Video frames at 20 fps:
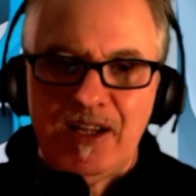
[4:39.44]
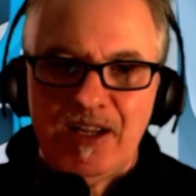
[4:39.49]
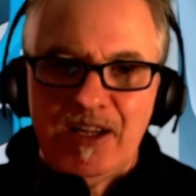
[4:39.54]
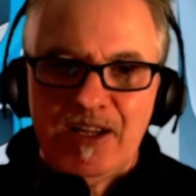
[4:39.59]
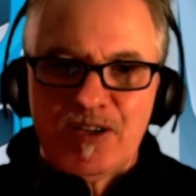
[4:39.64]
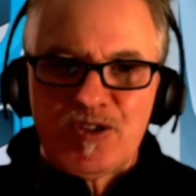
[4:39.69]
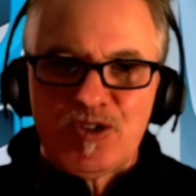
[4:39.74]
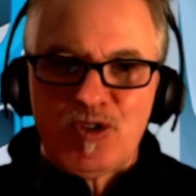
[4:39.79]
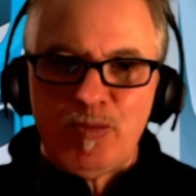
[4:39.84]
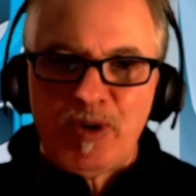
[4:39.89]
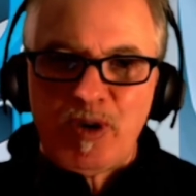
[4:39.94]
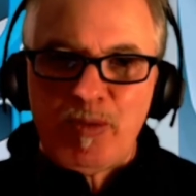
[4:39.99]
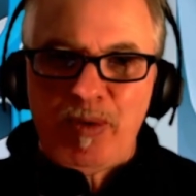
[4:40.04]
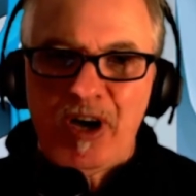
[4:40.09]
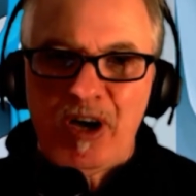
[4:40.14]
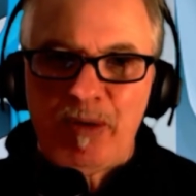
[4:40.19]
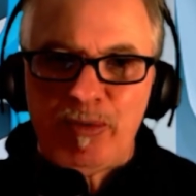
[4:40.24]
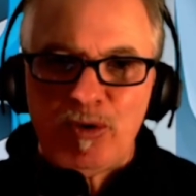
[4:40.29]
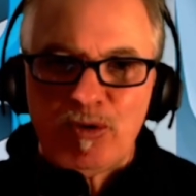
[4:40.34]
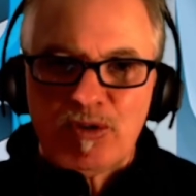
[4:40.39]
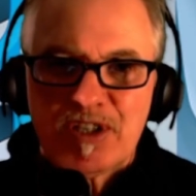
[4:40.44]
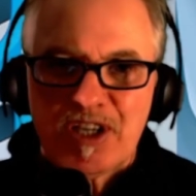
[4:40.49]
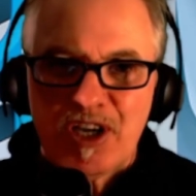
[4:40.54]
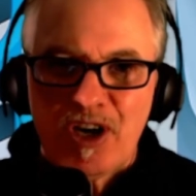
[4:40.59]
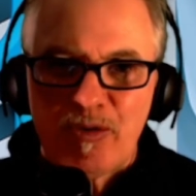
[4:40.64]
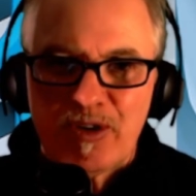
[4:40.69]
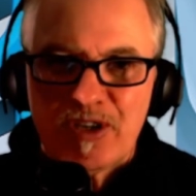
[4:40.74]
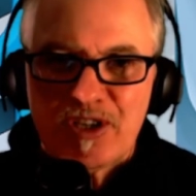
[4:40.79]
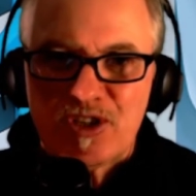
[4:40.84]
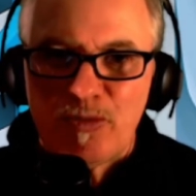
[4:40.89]
some of the pop-outs here,
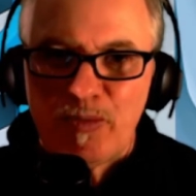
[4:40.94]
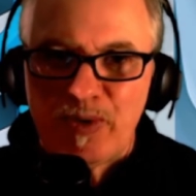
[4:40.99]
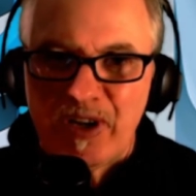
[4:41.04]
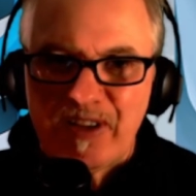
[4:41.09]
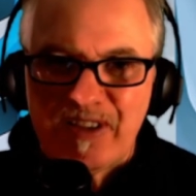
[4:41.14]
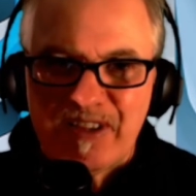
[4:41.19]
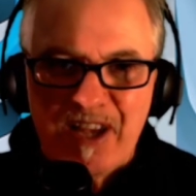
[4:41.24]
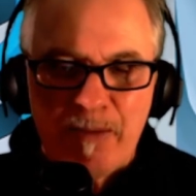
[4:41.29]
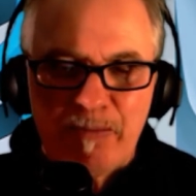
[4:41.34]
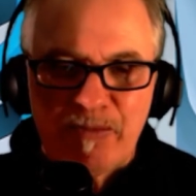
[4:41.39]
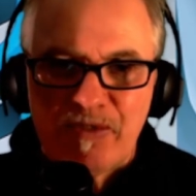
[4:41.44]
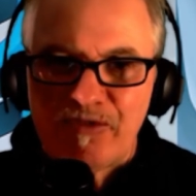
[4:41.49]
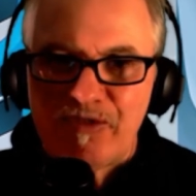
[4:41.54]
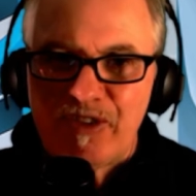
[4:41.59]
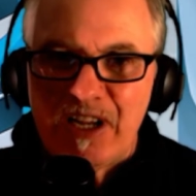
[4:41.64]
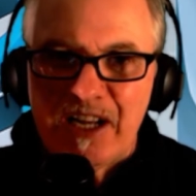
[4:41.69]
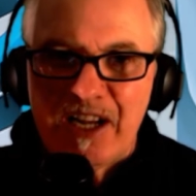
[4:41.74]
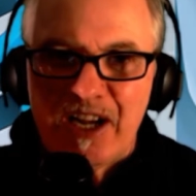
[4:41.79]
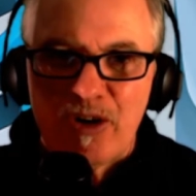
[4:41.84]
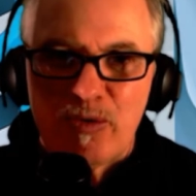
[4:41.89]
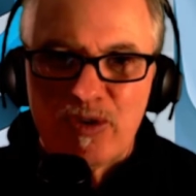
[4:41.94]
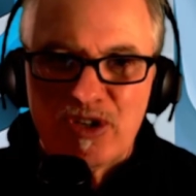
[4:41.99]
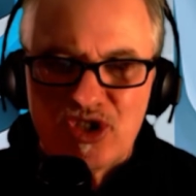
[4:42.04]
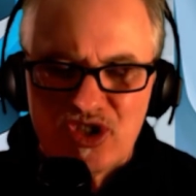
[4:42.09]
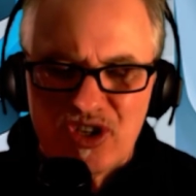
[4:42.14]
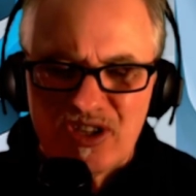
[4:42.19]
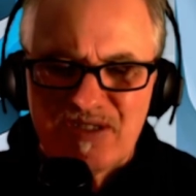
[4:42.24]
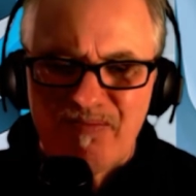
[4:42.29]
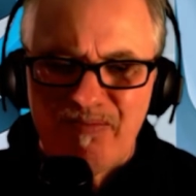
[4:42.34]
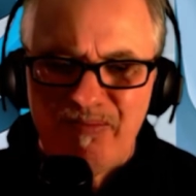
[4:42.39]
and some of the depth of field here is
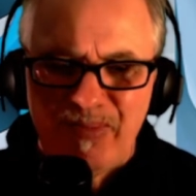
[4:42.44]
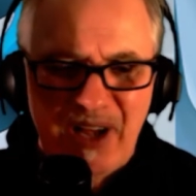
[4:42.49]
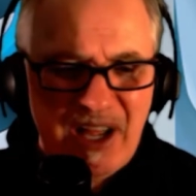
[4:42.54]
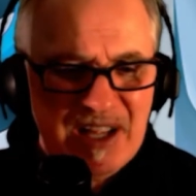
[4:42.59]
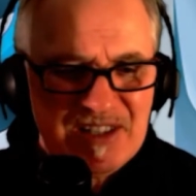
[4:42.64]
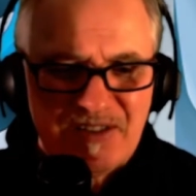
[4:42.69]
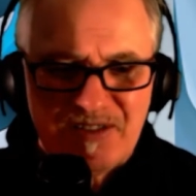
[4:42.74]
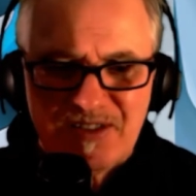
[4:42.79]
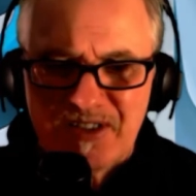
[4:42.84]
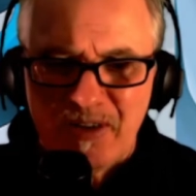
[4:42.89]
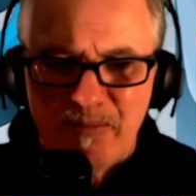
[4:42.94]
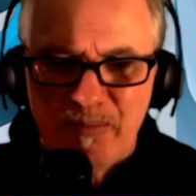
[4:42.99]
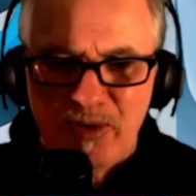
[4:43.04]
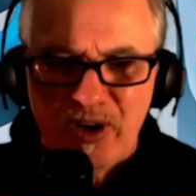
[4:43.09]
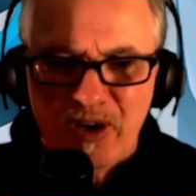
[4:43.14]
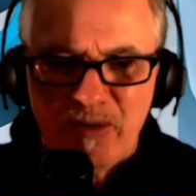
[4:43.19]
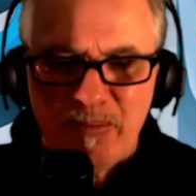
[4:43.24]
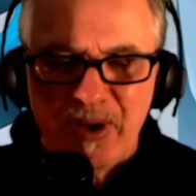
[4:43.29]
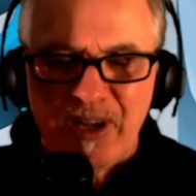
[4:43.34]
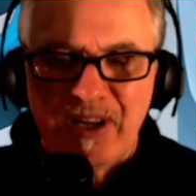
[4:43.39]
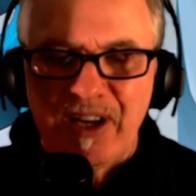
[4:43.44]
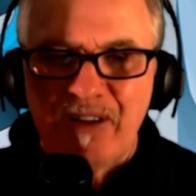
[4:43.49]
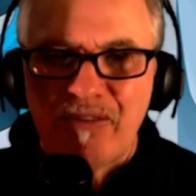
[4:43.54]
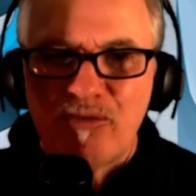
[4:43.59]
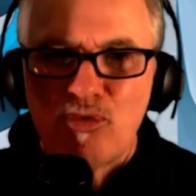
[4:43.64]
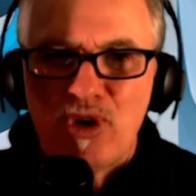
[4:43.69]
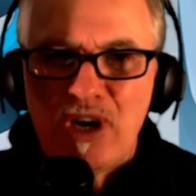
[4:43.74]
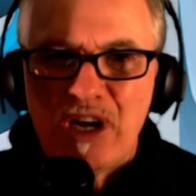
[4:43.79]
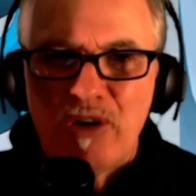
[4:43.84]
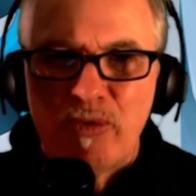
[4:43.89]
just, as I said, mind-bending.
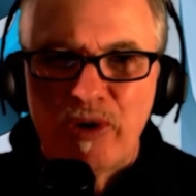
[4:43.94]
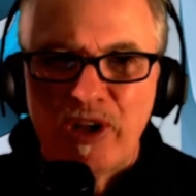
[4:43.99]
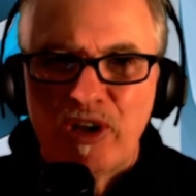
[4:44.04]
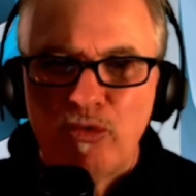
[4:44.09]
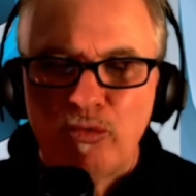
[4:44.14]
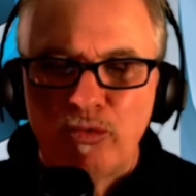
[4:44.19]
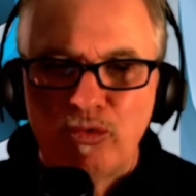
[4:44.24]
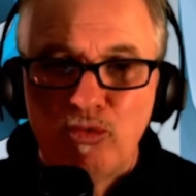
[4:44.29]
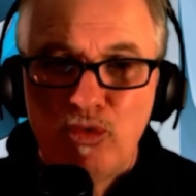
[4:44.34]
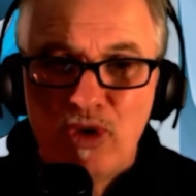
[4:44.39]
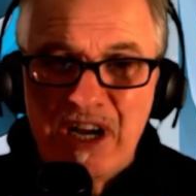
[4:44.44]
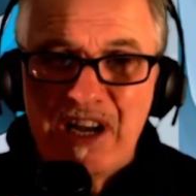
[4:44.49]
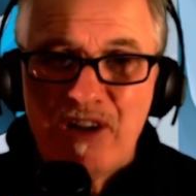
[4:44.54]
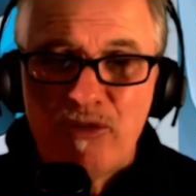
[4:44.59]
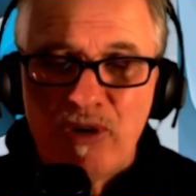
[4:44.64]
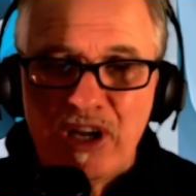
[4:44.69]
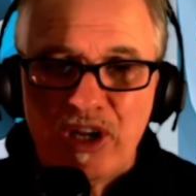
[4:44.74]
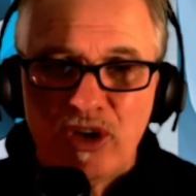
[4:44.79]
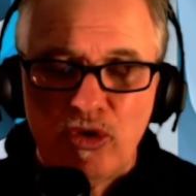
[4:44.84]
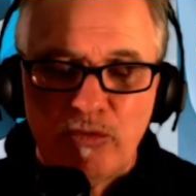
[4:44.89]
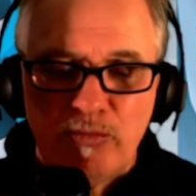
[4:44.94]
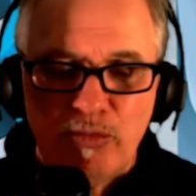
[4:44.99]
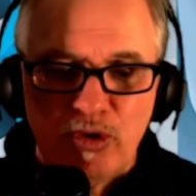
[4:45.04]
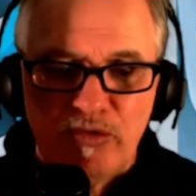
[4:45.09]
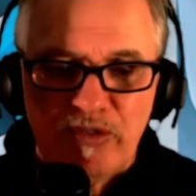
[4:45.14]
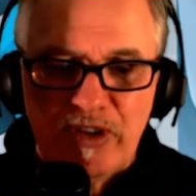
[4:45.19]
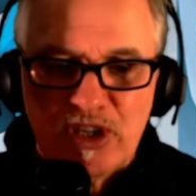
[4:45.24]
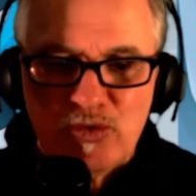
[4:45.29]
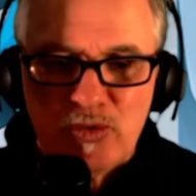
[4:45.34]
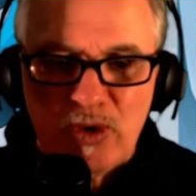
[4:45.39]
Really, really, really, really good
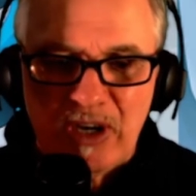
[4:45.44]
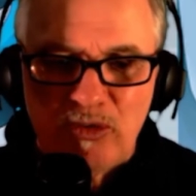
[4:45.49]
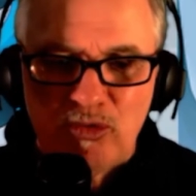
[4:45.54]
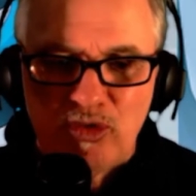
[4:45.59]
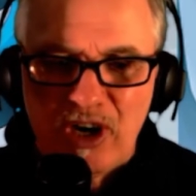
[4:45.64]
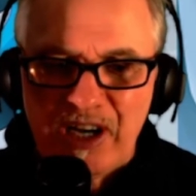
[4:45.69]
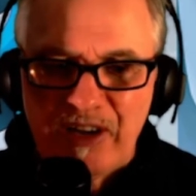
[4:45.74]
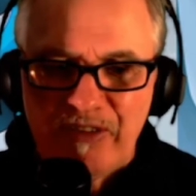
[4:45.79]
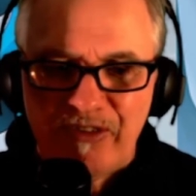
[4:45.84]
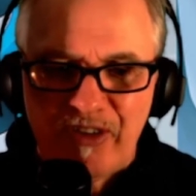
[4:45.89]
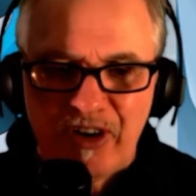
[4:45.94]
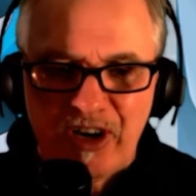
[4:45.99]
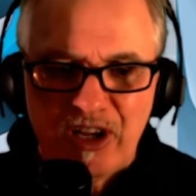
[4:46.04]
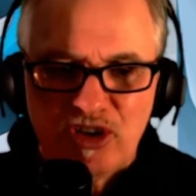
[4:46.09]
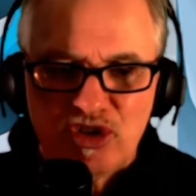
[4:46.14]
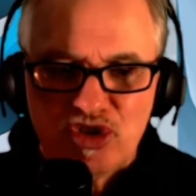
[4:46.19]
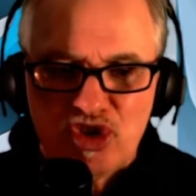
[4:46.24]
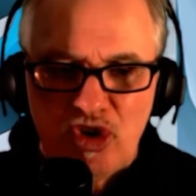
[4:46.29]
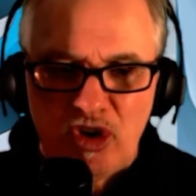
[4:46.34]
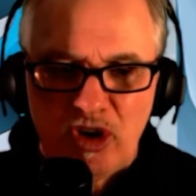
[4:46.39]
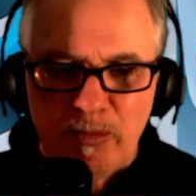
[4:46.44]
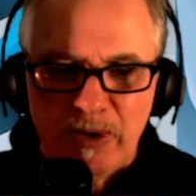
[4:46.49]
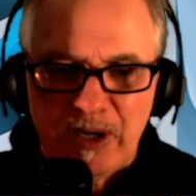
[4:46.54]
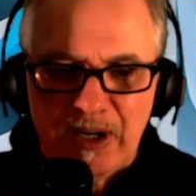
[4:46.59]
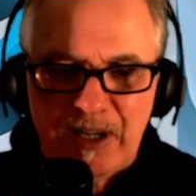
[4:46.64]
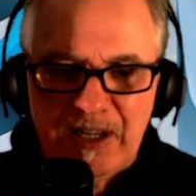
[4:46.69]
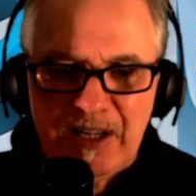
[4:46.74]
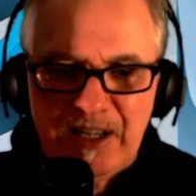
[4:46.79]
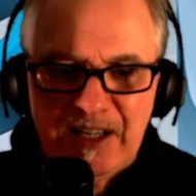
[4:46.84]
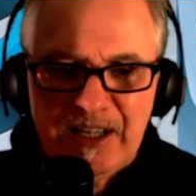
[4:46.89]
movie as well. Really, very enjoyable.
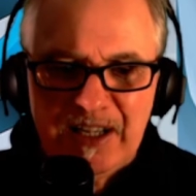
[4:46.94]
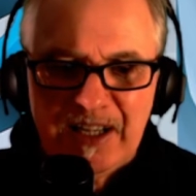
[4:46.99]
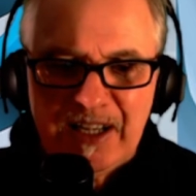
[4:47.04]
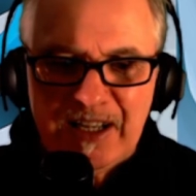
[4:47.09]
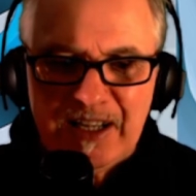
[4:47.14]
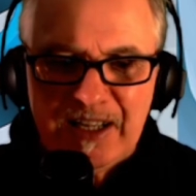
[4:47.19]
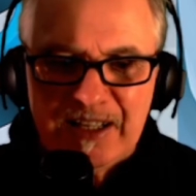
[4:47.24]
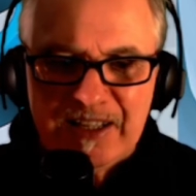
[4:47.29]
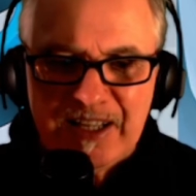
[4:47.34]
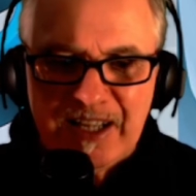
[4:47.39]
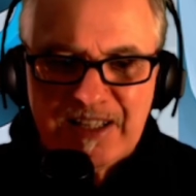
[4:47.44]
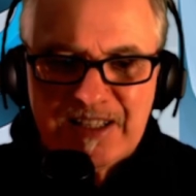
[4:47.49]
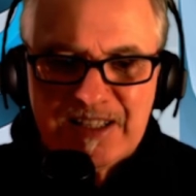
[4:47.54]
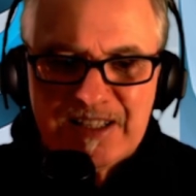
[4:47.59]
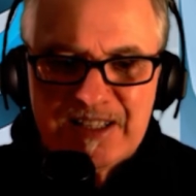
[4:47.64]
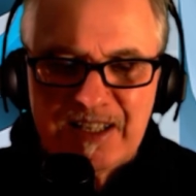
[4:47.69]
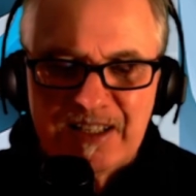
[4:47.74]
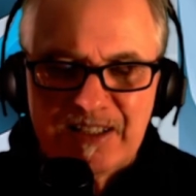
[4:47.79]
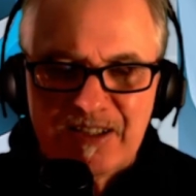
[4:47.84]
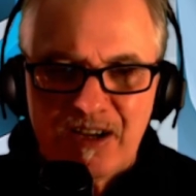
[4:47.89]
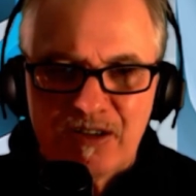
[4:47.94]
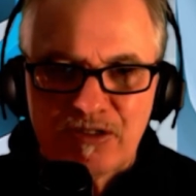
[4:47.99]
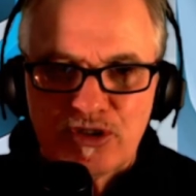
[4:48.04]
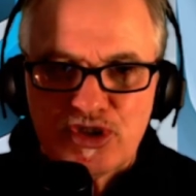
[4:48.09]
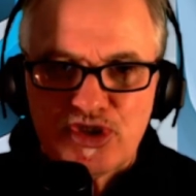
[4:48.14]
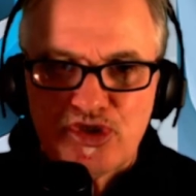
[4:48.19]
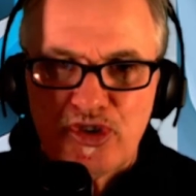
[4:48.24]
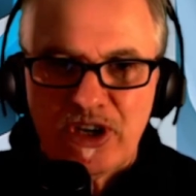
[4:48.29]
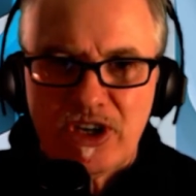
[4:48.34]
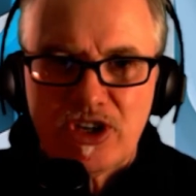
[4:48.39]
That's Doctor
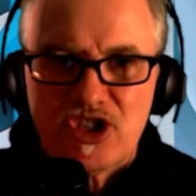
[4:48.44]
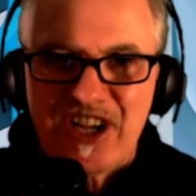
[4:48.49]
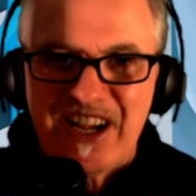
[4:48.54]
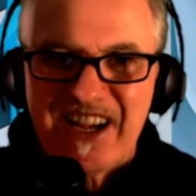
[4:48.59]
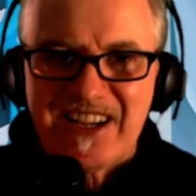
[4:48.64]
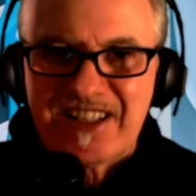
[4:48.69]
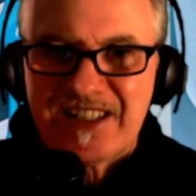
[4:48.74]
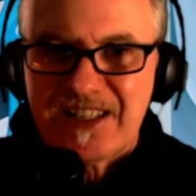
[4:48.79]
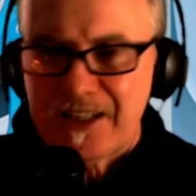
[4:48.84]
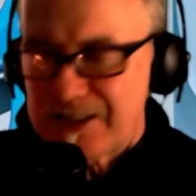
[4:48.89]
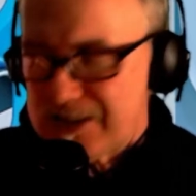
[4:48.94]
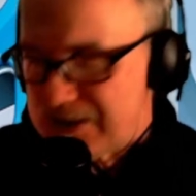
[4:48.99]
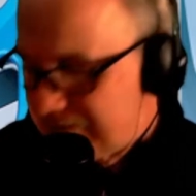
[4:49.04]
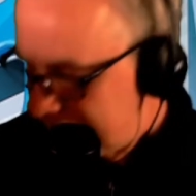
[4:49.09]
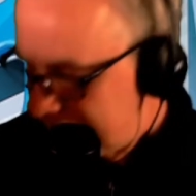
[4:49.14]
Strange, excellent.